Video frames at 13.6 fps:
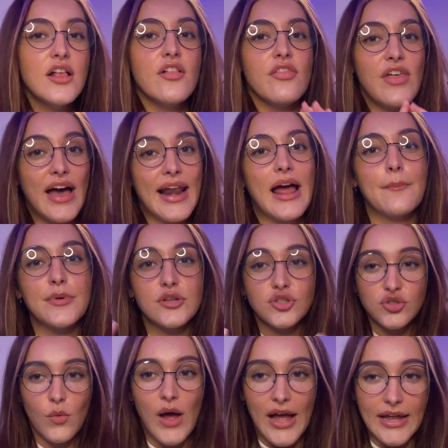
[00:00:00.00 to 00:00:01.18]
That happened
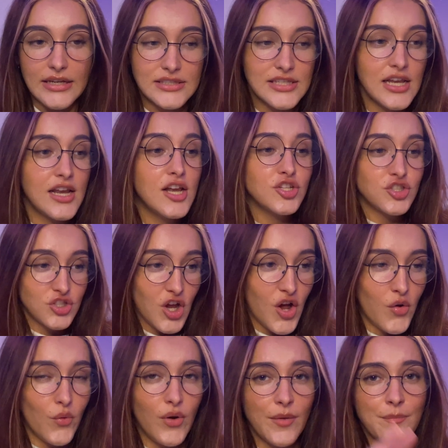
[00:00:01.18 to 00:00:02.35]
twice.
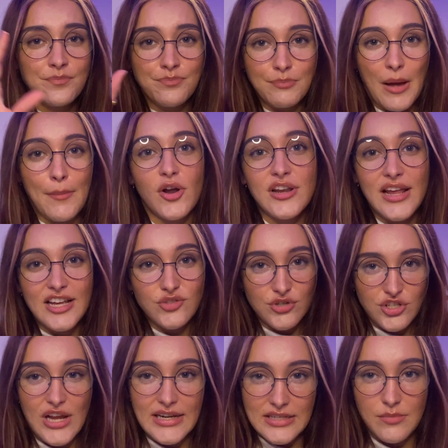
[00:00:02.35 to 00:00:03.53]
So my body has
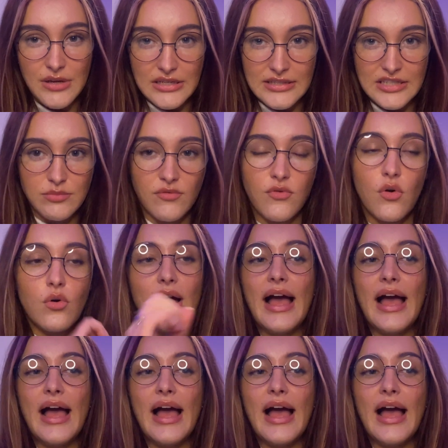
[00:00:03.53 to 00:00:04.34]
rejected piercings before,